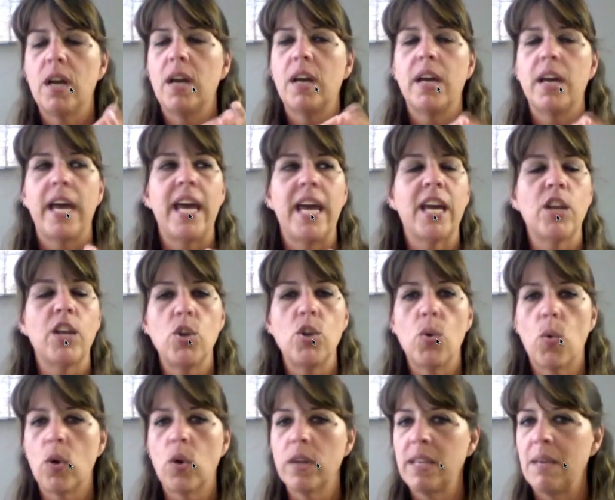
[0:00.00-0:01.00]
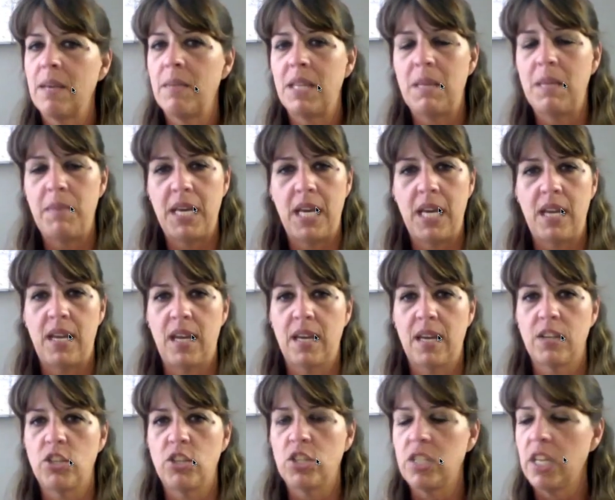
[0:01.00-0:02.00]
Ignore them in the beginning.
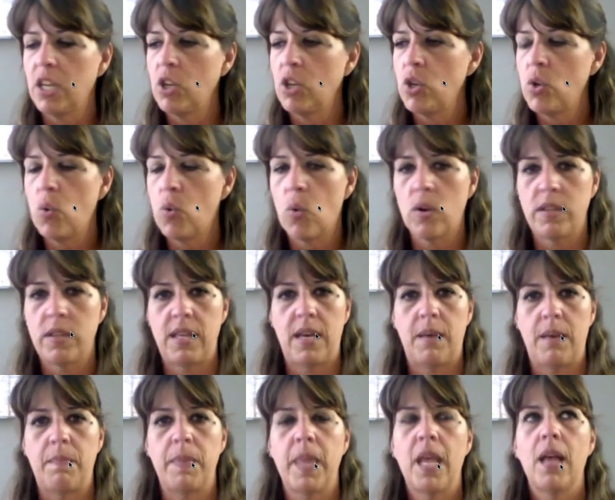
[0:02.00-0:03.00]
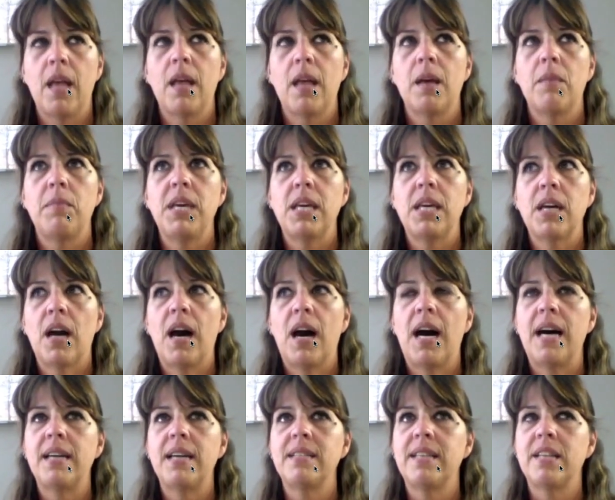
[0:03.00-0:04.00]
Just ignore them,
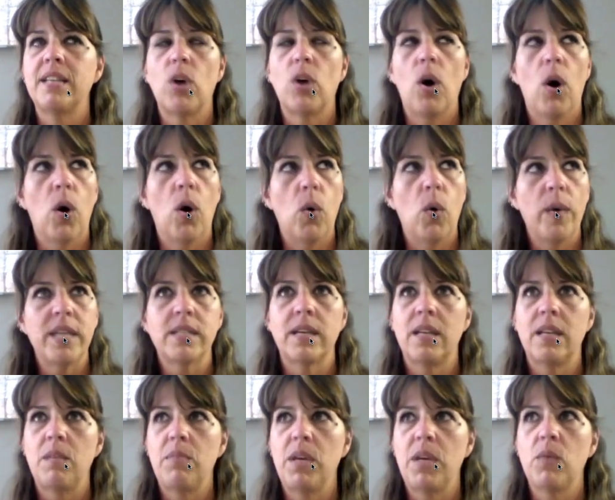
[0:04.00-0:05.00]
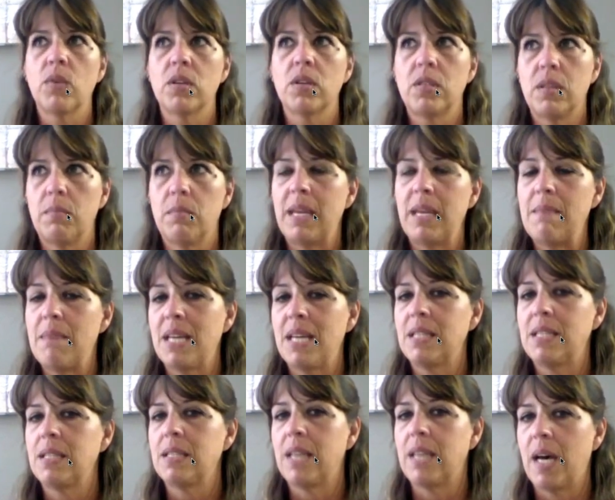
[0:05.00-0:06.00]
because that's always going to be where somebody messes
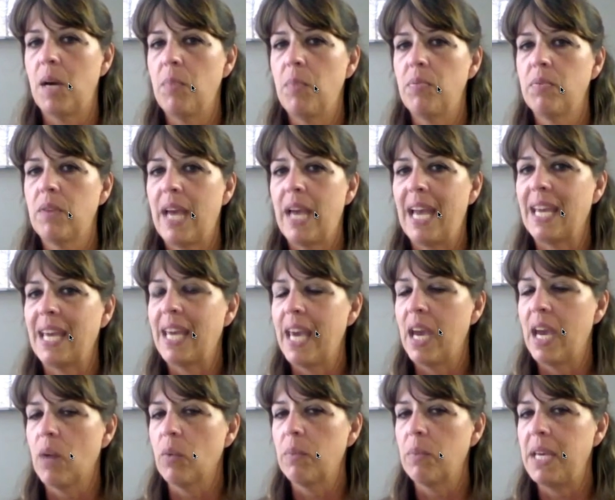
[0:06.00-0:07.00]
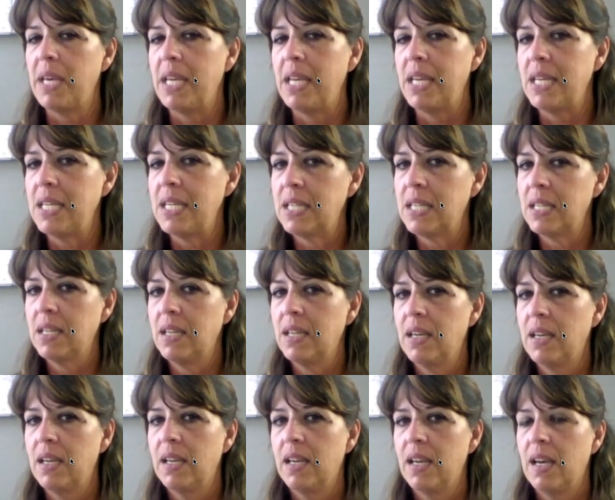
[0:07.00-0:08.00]
up and can't repeat it.
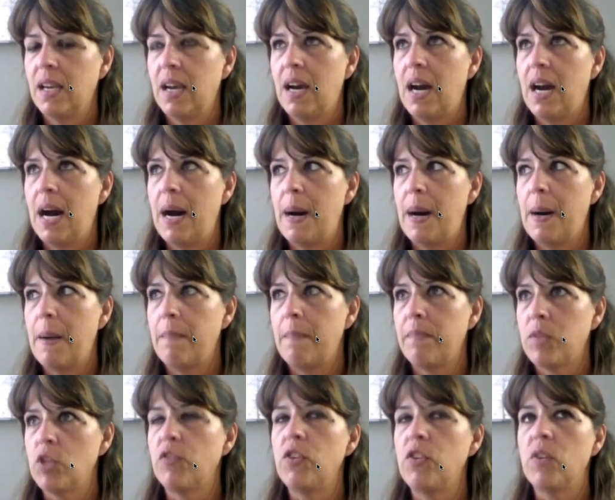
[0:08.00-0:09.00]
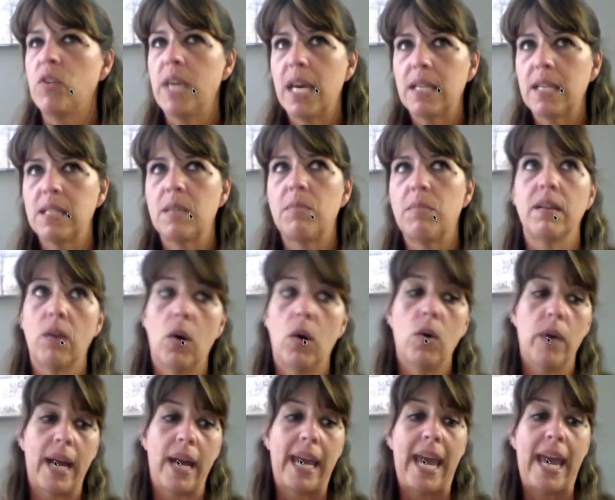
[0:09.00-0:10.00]
So if you get somebody that,
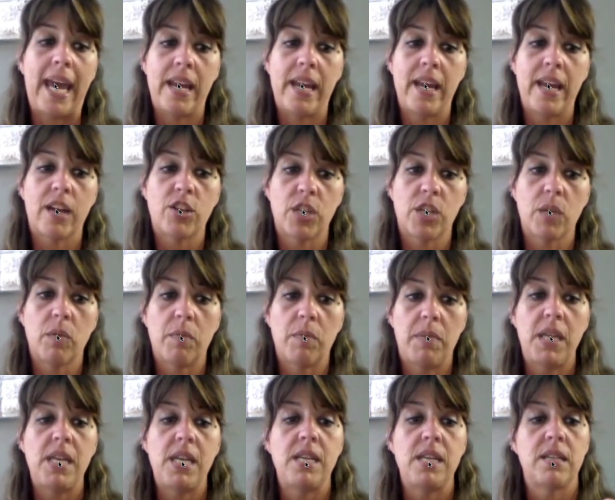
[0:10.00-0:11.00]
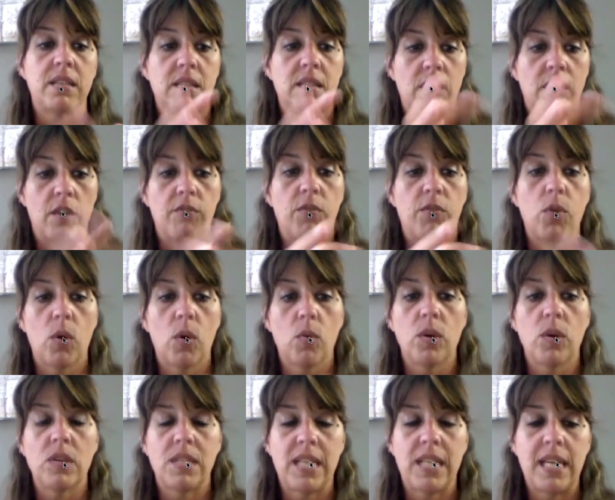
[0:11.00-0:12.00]
I can actually repeat a
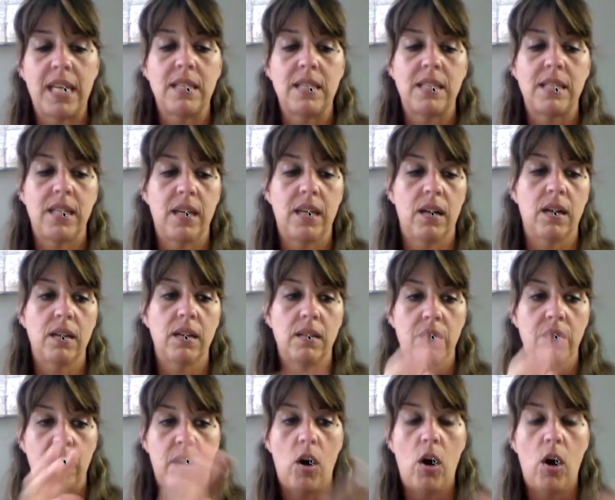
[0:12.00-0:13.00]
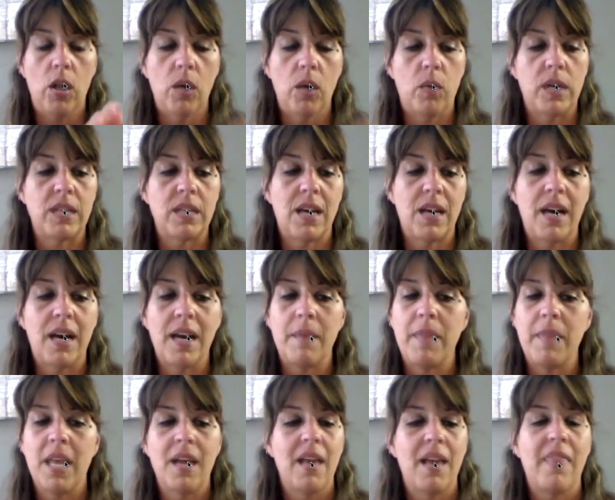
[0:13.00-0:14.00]
4-word sentence here all at one time,
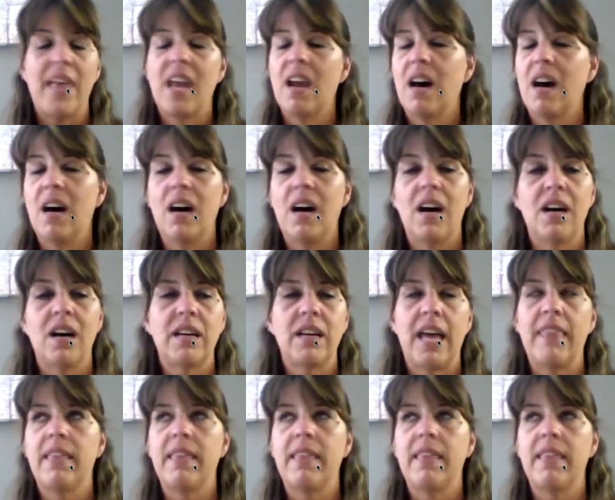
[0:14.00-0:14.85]
that and the